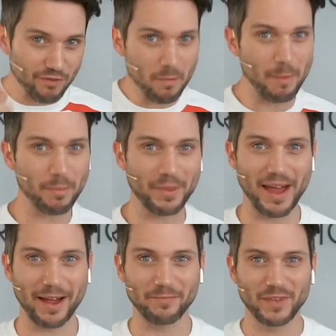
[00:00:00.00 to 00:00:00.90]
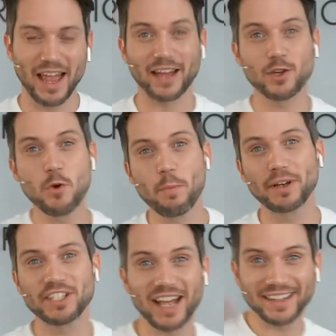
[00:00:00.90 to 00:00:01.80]
Remember that. And you will
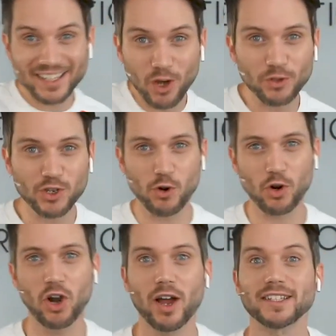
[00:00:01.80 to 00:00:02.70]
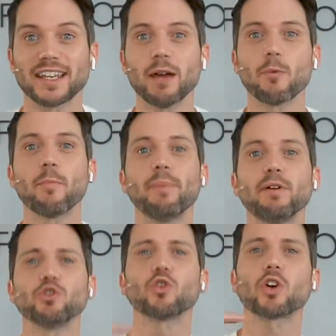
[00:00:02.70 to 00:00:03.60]
project this onto your clients and that will
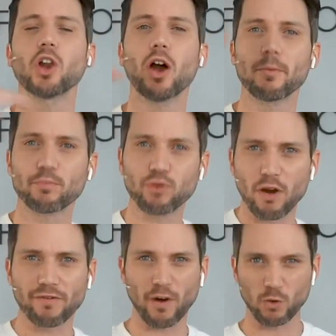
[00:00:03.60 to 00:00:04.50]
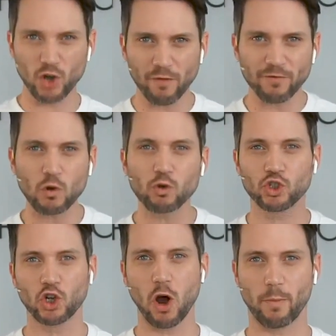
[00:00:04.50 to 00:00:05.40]
build your client profile. Love your
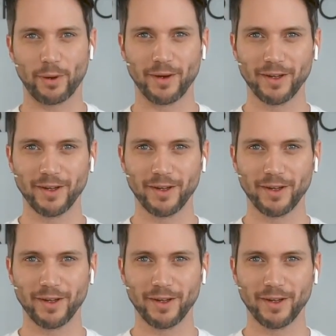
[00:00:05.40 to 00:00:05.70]
job.